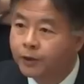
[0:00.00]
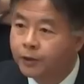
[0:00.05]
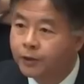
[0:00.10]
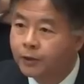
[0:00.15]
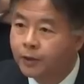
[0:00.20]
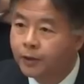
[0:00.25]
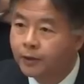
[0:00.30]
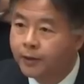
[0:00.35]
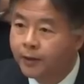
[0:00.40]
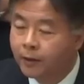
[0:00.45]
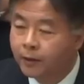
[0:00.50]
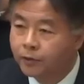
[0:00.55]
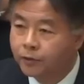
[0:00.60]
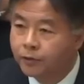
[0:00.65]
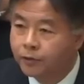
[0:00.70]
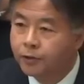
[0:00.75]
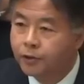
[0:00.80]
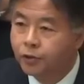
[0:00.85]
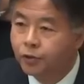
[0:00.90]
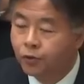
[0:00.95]
to Russian
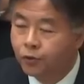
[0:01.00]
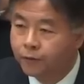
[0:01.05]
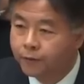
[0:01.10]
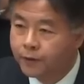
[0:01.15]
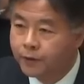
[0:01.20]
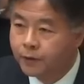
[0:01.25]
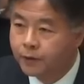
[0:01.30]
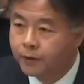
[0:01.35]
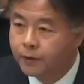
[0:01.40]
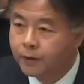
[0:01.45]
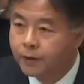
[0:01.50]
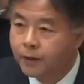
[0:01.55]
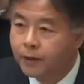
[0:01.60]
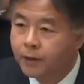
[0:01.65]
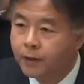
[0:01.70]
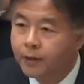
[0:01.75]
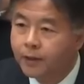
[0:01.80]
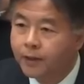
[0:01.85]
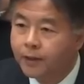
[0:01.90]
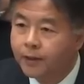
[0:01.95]
intelligence services.
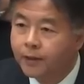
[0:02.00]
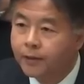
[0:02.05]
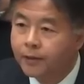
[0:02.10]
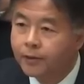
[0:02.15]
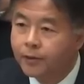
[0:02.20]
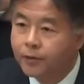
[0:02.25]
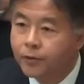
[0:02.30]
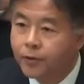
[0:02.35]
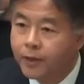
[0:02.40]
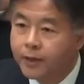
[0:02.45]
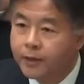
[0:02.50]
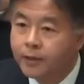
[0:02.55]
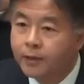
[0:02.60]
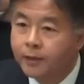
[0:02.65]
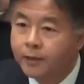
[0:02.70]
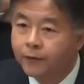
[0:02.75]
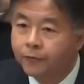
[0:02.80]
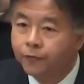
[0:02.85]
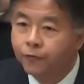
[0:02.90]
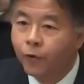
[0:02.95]
There
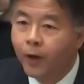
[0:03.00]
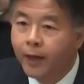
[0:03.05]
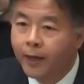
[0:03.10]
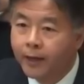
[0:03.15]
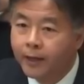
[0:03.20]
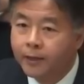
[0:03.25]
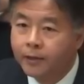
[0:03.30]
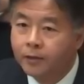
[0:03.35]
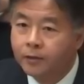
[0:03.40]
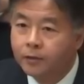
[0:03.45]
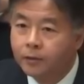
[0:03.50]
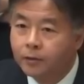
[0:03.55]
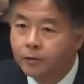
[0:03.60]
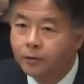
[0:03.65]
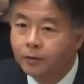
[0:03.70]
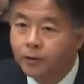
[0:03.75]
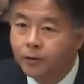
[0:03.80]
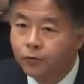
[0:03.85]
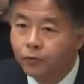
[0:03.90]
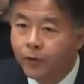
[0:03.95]
is a phrase
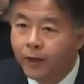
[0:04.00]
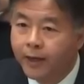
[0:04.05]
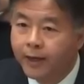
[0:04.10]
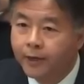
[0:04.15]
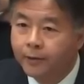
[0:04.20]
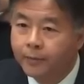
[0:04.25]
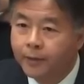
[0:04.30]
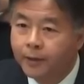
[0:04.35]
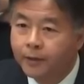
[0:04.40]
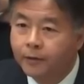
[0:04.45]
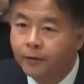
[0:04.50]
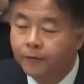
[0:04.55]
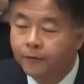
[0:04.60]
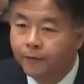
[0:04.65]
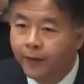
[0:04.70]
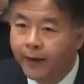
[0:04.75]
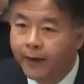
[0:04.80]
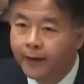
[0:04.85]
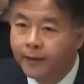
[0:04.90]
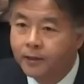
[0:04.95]
to describe the
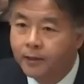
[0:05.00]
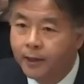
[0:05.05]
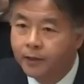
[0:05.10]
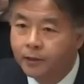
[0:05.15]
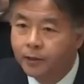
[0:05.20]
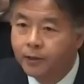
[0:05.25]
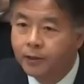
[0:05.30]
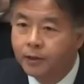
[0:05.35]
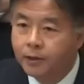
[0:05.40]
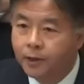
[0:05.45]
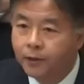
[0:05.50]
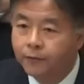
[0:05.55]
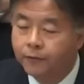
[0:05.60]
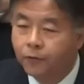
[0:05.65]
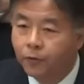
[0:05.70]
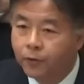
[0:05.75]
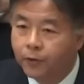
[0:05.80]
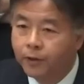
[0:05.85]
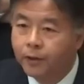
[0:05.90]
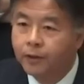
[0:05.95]
facts I just set
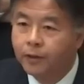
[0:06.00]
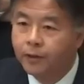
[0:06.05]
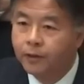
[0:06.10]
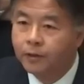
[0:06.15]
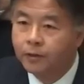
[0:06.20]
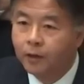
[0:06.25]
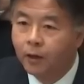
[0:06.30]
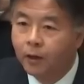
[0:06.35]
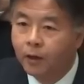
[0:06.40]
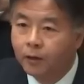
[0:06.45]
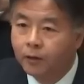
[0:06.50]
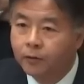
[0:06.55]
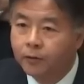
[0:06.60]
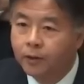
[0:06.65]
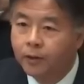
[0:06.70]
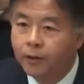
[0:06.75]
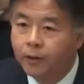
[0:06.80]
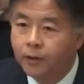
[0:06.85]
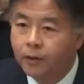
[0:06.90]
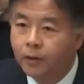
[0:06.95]
forth. It's
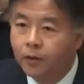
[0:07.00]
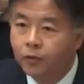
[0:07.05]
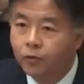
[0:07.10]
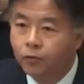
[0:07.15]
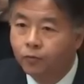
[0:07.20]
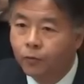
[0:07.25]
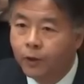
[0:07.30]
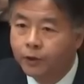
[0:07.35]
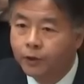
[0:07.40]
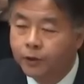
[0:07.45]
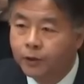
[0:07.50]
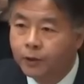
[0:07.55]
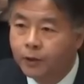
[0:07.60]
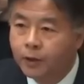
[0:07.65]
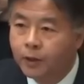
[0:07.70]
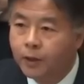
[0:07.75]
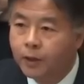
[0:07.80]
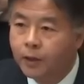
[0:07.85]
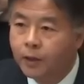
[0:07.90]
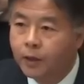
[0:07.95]
called
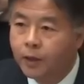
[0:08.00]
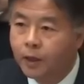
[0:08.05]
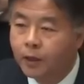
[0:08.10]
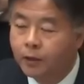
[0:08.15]
Russian